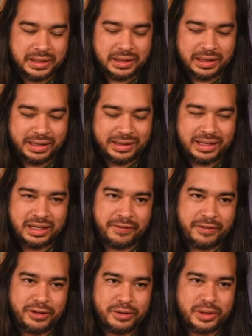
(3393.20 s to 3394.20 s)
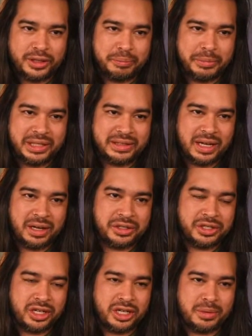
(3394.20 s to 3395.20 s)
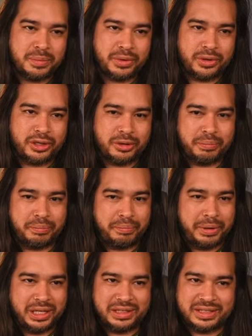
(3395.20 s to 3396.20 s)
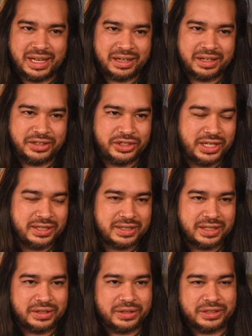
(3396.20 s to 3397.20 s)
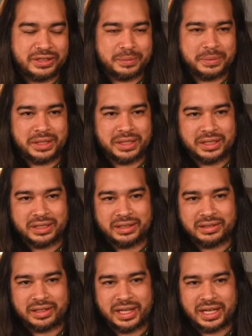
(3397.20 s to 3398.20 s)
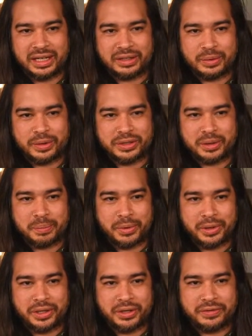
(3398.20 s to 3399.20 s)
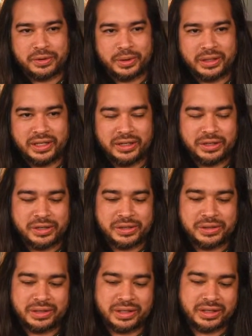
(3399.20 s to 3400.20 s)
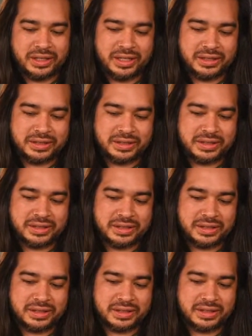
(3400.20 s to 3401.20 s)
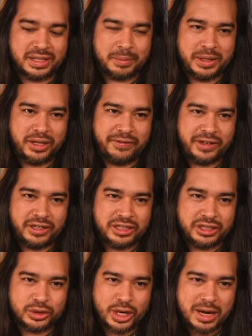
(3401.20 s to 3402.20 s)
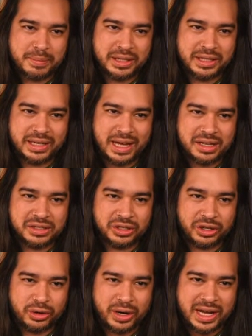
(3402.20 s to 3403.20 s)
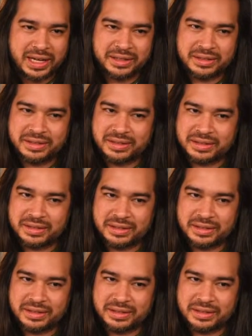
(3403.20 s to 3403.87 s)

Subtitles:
I think if you don't want a big tech job or big tech adjacent or something, like, what's the point of doing LeetCode unless, I mean, if you're describing it as a grind,